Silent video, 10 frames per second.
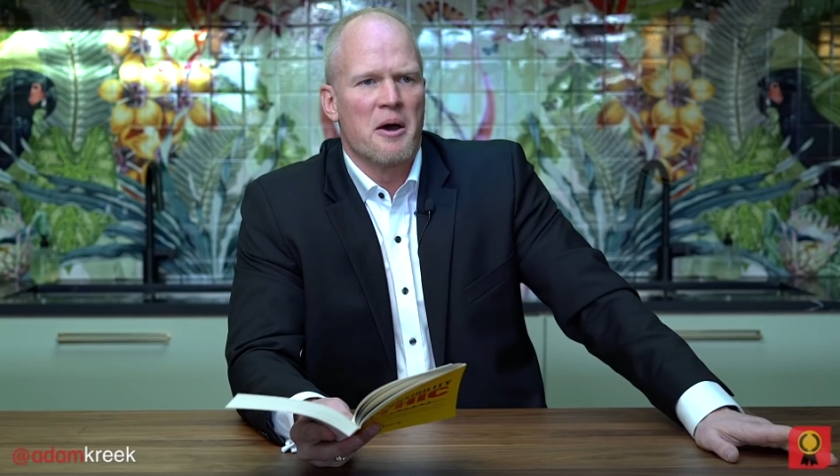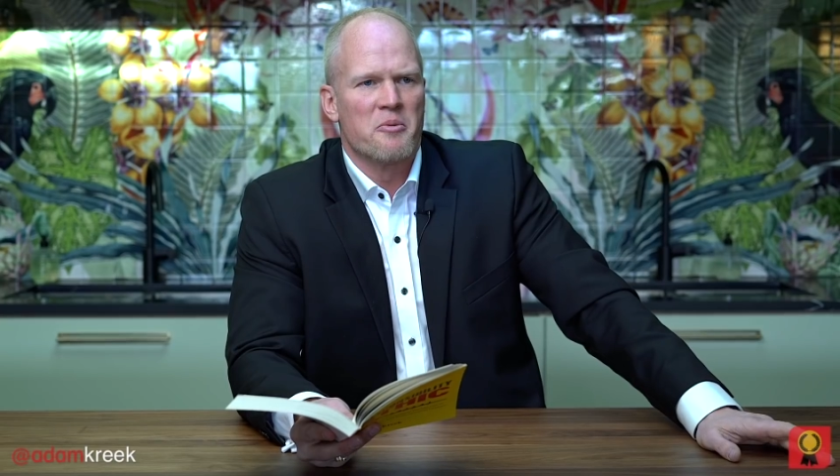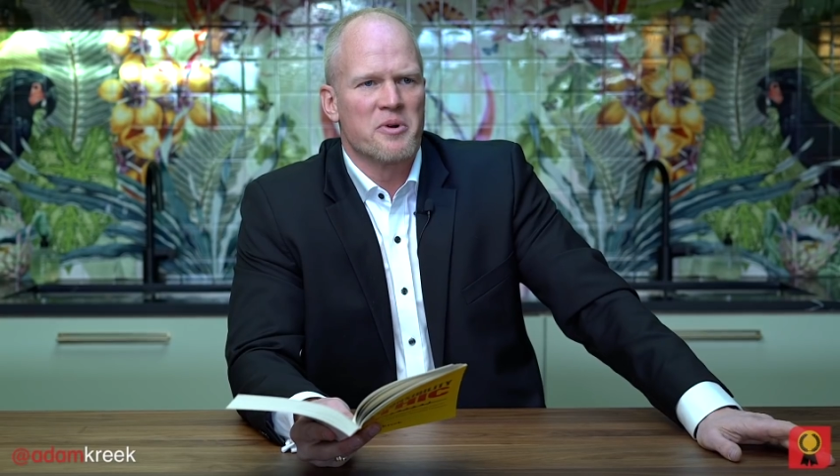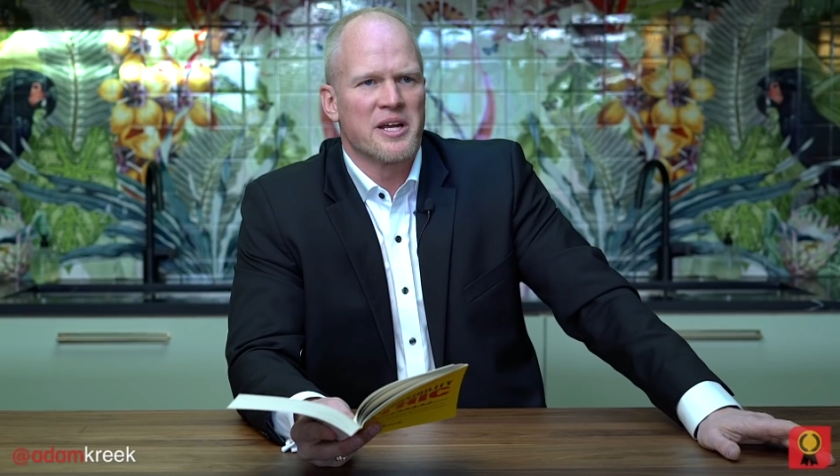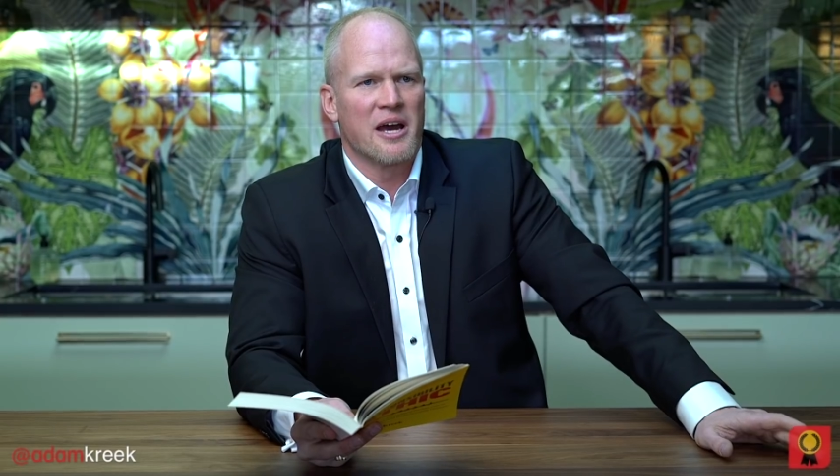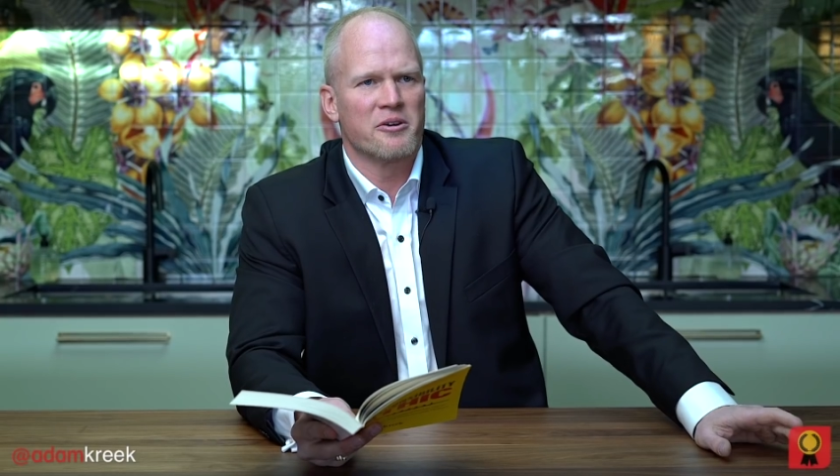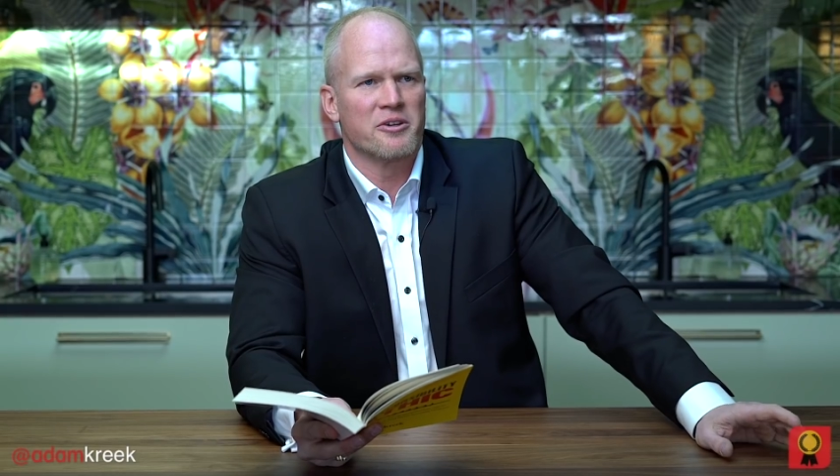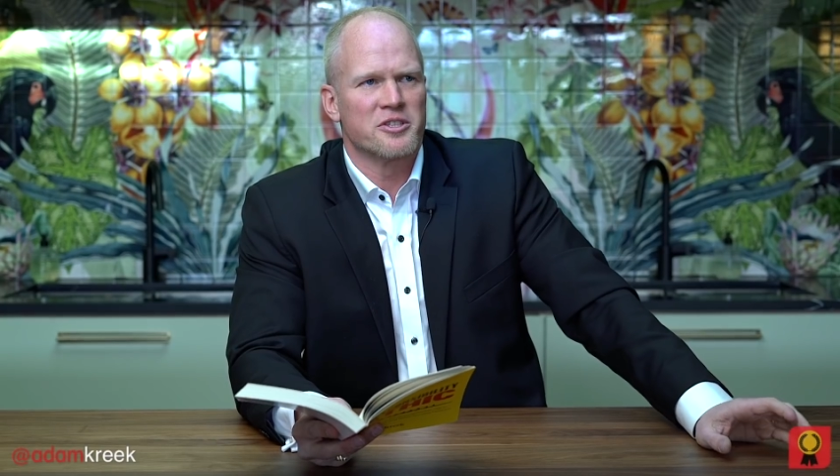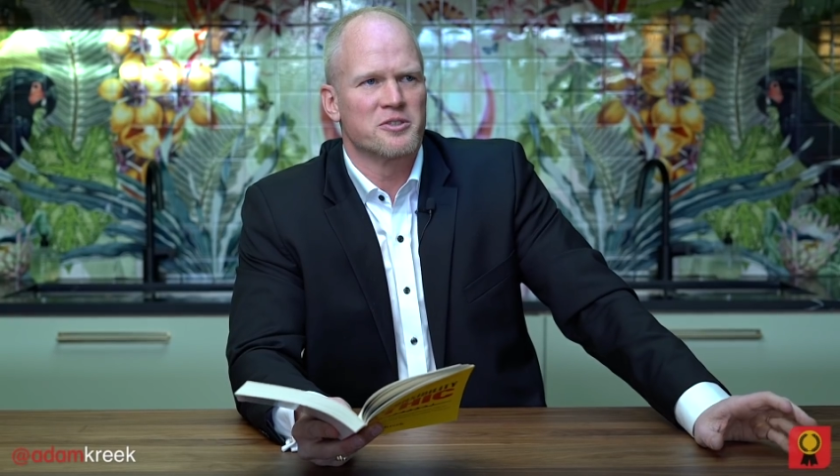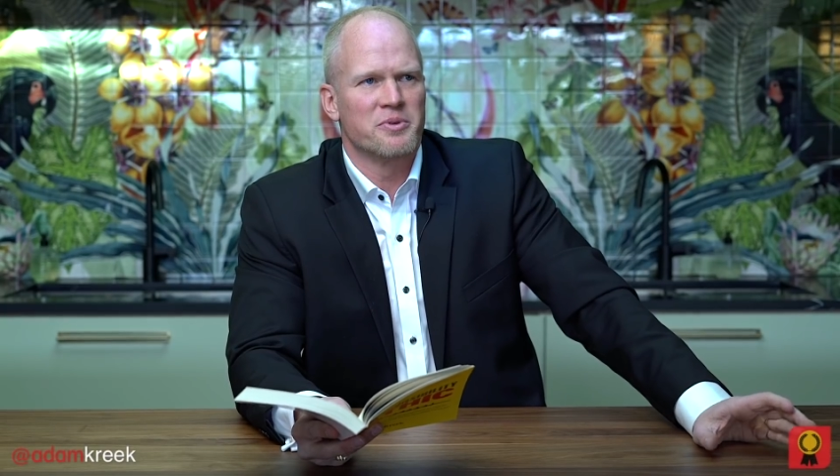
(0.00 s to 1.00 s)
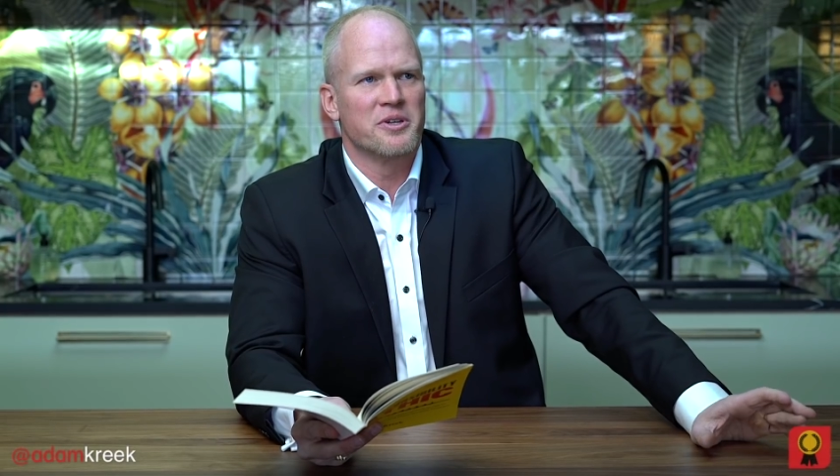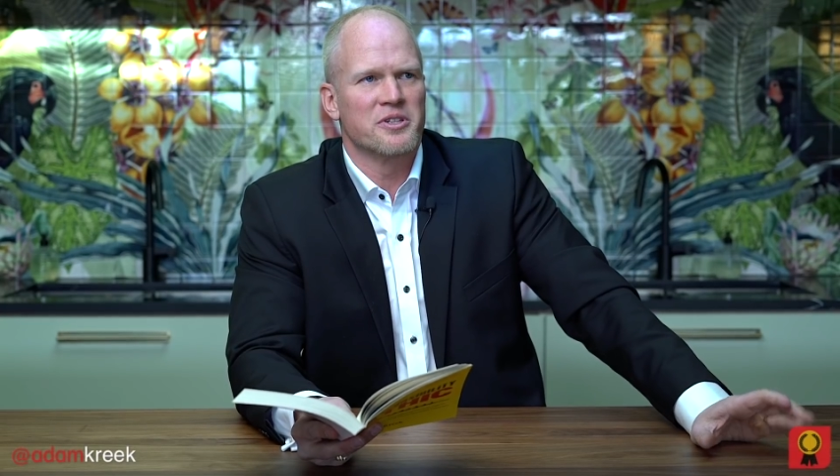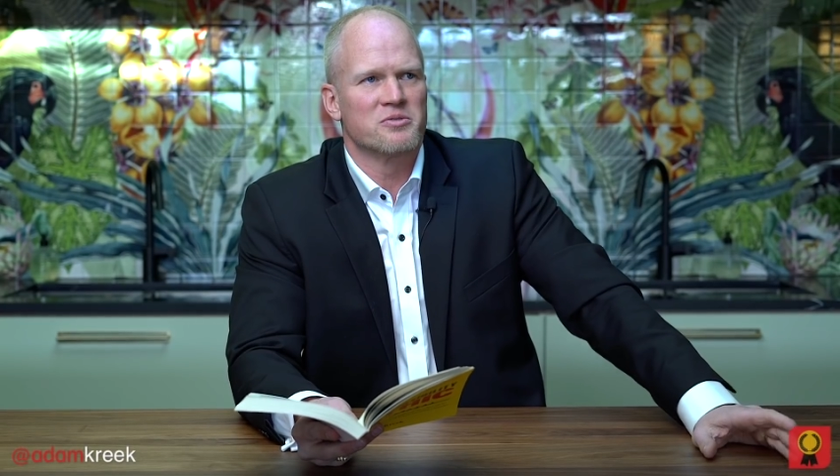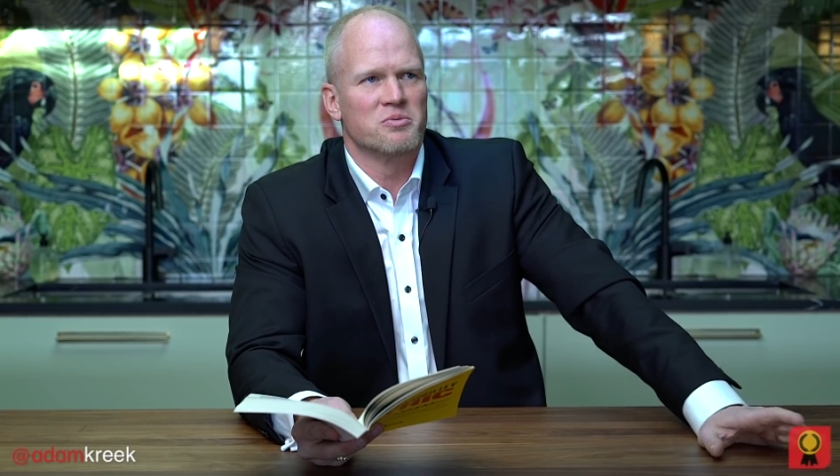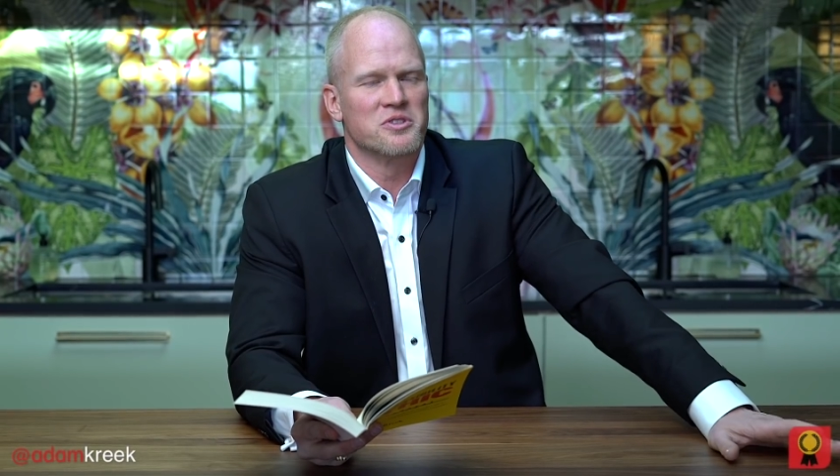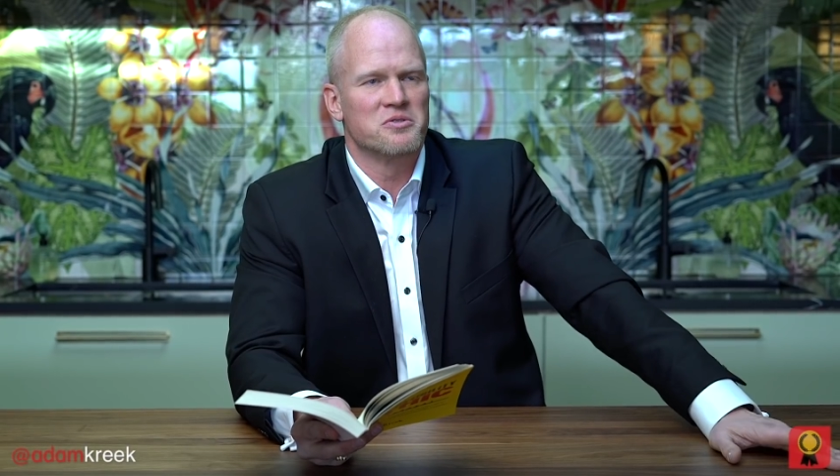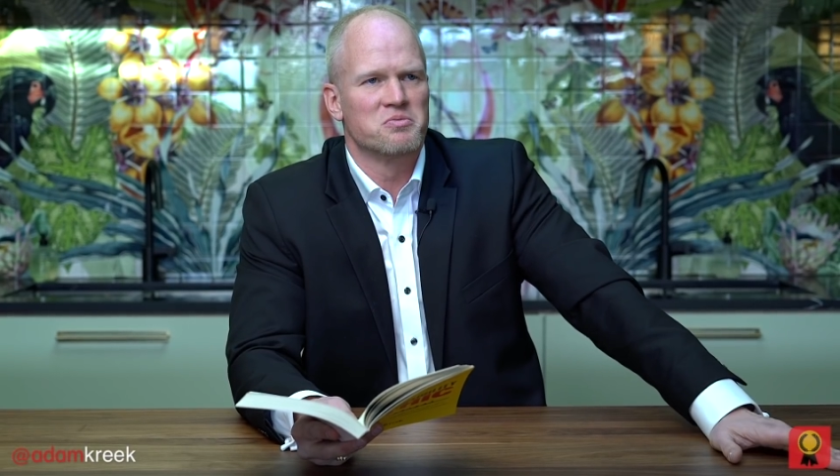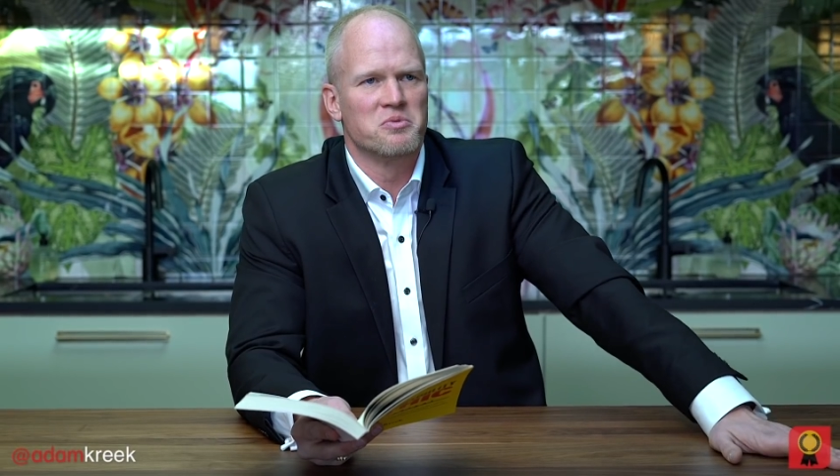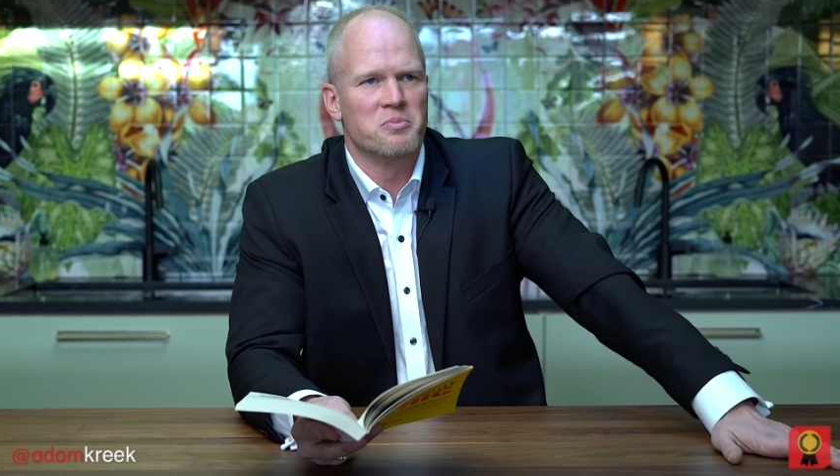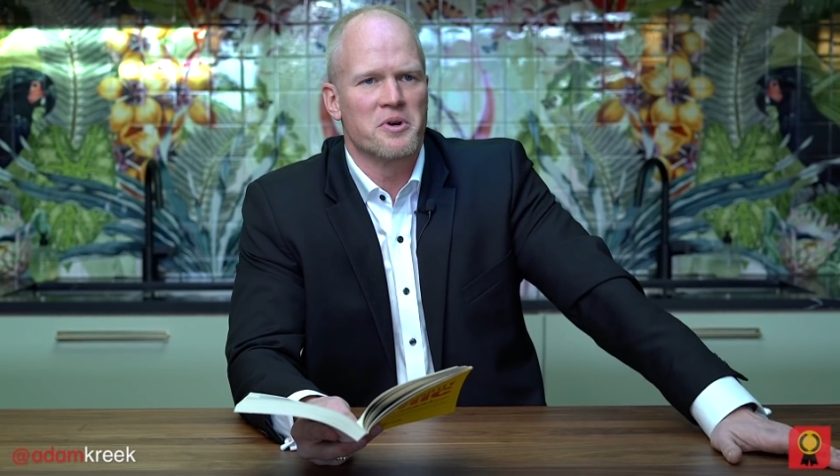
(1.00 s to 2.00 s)
recounting her experience was
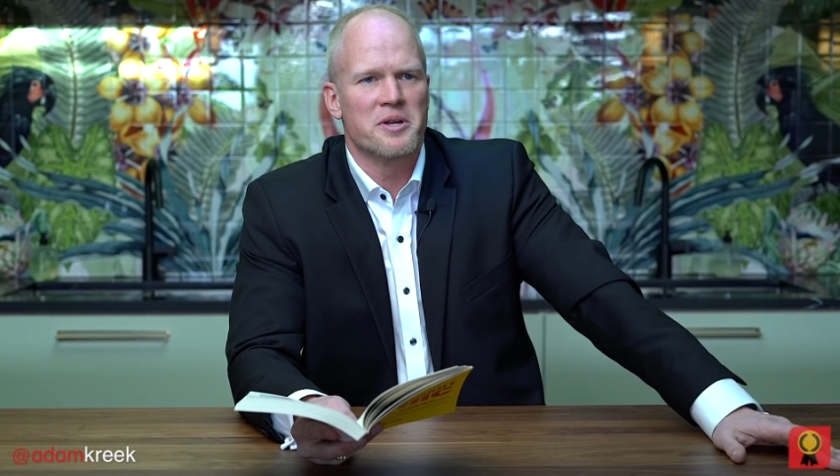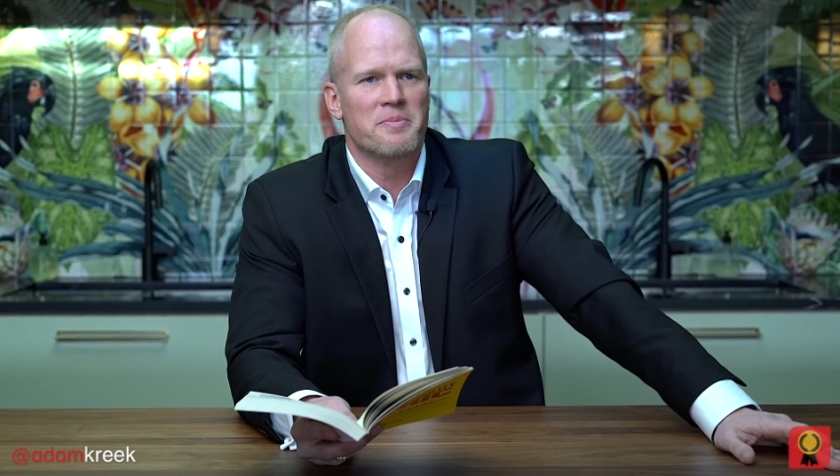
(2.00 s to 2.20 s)
pretty